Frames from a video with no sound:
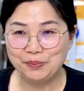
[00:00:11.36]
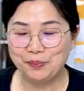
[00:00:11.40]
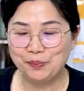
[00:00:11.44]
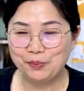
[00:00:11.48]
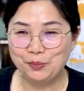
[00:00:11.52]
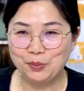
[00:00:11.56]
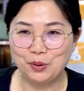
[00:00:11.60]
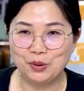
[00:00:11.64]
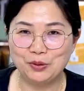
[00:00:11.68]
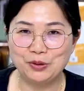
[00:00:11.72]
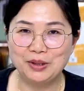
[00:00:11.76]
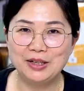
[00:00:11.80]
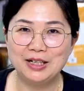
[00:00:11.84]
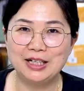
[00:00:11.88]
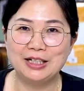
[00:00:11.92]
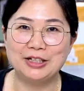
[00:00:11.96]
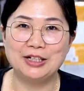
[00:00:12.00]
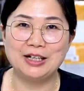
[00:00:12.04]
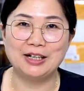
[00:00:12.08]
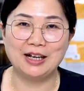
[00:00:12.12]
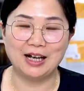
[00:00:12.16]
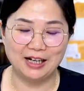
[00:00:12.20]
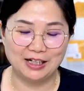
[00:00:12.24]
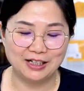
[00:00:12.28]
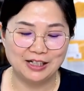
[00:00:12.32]
Woven
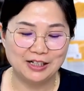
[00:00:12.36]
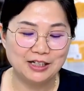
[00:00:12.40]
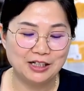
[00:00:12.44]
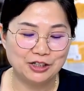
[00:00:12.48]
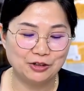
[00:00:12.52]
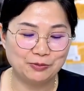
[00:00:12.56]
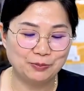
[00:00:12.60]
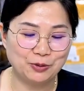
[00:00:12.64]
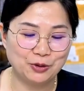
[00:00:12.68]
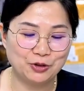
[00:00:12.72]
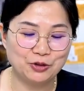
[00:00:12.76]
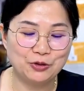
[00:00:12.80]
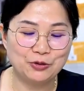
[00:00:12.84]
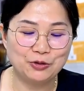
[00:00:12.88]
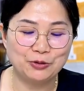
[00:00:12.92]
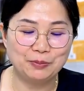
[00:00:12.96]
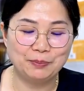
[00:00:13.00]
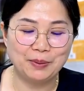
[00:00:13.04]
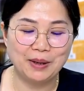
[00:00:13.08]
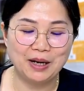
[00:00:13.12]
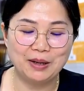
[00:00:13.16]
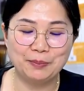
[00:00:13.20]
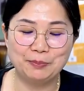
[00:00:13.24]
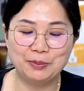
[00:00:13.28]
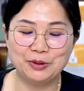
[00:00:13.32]
interlining is produced
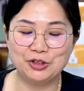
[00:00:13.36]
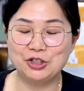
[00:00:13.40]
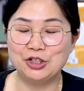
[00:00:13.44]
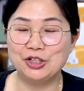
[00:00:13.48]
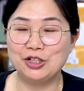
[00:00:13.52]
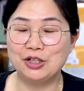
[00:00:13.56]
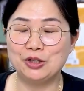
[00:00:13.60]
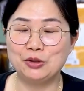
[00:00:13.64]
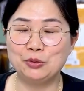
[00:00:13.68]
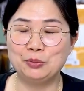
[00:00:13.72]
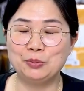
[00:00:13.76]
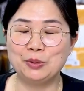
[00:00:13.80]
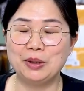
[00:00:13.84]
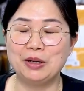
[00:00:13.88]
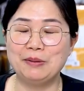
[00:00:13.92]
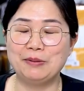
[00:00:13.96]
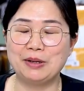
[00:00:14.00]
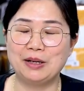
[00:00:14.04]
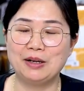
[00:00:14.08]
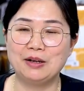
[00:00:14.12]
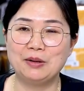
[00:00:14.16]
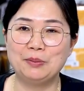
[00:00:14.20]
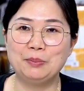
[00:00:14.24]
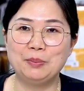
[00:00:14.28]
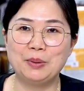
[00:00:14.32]
by machine
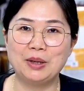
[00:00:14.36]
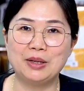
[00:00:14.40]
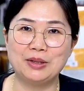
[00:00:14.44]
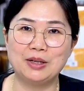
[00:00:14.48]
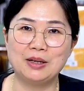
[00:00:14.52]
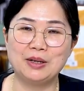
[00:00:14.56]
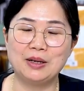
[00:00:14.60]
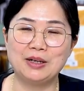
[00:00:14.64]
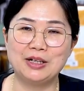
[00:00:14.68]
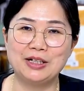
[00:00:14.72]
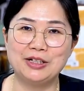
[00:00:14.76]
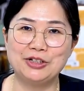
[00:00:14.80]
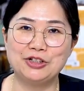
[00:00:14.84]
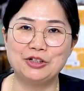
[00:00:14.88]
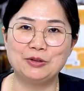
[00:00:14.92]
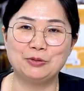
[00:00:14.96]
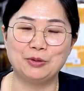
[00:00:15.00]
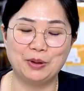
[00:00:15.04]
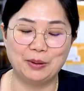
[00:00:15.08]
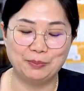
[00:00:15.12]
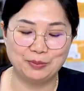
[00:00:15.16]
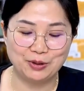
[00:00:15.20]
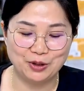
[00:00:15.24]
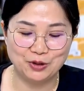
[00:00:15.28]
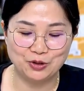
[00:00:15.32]
weaving. Whether it's a
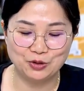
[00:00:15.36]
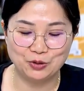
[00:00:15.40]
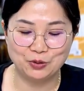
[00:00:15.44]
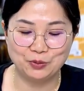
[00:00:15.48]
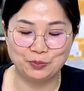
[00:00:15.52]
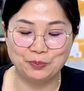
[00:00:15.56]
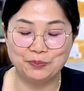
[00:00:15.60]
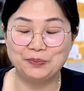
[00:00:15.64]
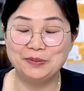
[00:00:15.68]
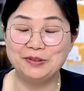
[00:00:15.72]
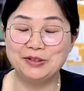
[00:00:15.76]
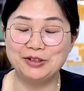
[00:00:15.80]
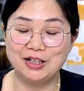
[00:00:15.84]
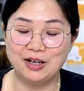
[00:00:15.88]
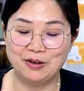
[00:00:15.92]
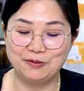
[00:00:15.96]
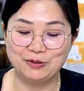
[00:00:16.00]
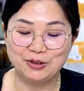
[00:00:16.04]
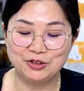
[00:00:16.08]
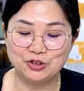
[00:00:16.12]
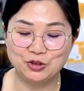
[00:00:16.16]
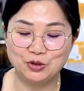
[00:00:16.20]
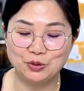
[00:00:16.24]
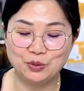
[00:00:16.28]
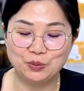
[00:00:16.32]
rapier loom,
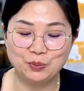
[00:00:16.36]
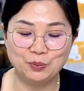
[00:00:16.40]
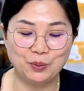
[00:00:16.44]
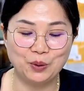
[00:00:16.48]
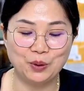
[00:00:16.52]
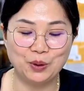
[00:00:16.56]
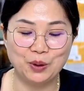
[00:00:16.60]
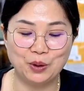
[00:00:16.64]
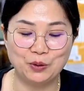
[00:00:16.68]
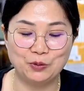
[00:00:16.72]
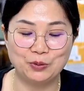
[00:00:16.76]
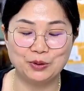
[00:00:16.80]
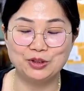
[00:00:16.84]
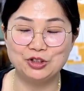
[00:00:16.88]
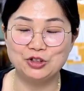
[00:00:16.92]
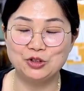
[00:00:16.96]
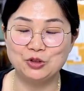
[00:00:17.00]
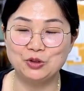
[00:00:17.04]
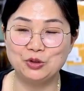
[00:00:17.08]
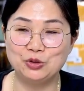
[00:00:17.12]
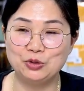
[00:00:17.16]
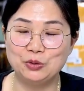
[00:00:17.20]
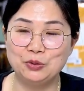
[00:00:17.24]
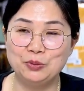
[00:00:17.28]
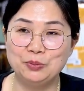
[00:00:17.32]
selvage loom, or
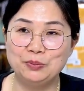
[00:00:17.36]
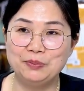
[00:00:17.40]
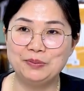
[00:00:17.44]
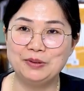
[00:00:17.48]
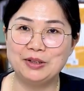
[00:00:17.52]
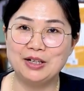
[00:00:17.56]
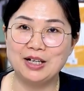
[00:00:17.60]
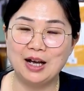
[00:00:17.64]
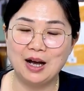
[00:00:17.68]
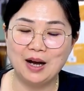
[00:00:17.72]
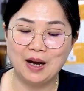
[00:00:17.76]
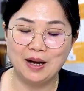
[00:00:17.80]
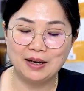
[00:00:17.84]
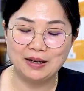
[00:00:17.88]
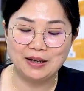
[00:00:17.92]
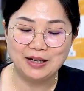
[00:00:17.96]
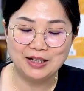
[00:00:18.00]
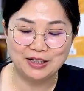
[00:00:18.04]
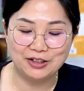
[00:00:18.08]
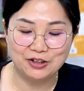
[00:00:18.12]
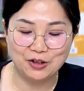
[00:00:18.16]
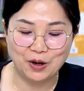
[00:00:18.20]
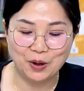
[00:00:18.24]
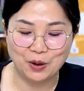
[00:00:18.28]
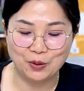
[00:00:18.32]
original loom, yarn
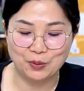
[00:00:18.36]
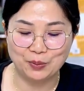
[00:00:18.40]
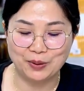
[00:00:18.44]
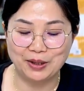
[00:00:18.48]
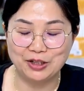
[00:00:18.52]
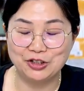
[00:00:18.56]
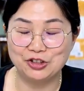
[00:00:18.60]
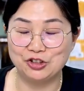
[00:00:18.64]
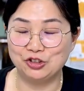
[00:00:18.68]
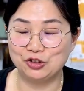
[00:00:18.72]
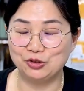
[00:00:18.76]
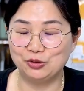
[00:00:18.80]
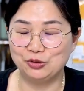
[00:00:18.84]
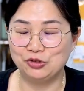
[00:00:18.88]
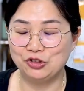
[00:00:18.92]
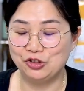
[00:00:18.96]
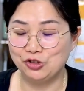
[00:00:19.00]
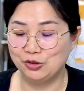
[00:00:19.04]
is always used